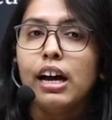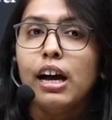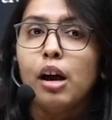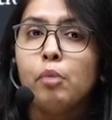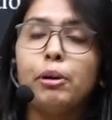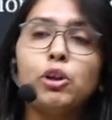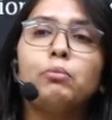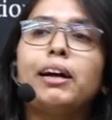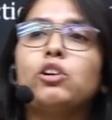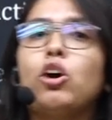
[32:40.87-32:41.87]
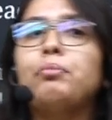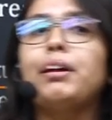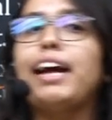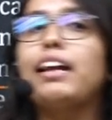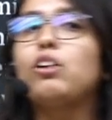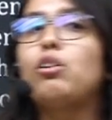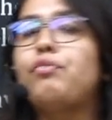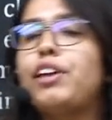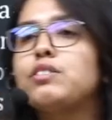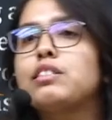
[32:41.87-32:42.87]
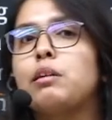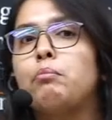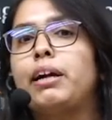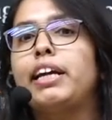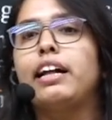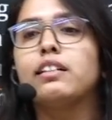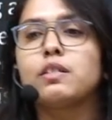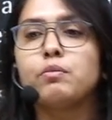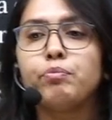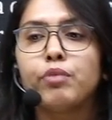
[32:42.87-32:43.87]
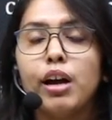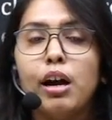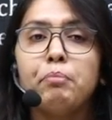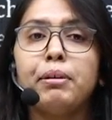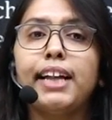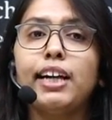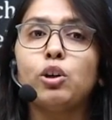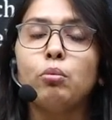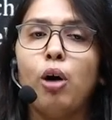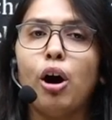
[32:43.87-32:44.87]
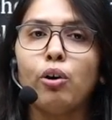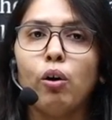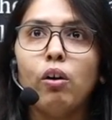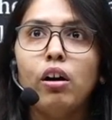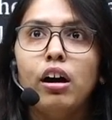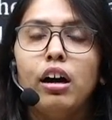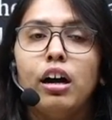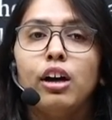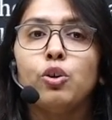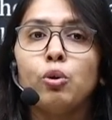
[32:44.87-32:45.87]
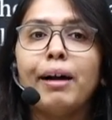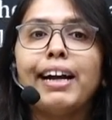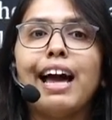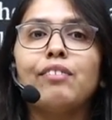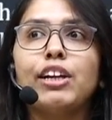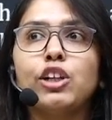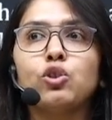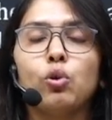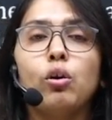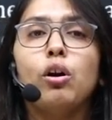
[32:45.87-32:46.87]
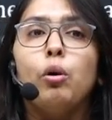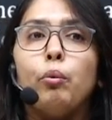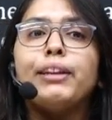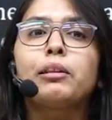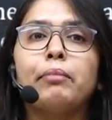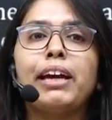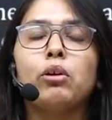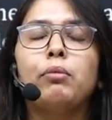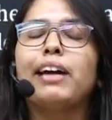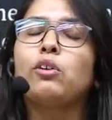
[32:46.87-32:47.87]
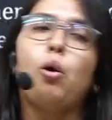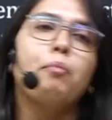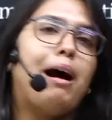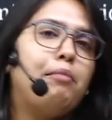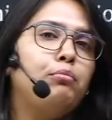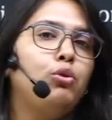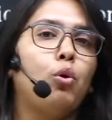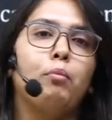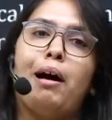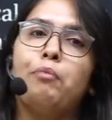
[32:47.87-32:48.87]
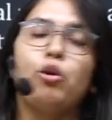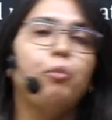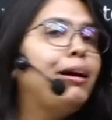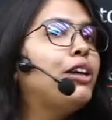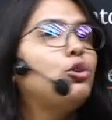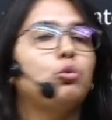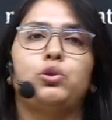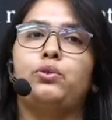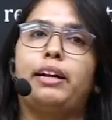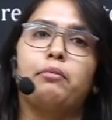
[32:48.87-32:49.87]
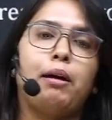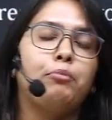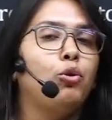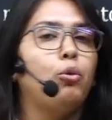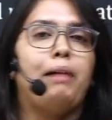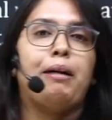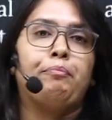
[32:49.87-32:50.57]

But you might not be really good friends with somebody else. But then tomorrow, you might have an issue with me. You'll be like, no ma'am, you're being too strict ma'am, no ma'am.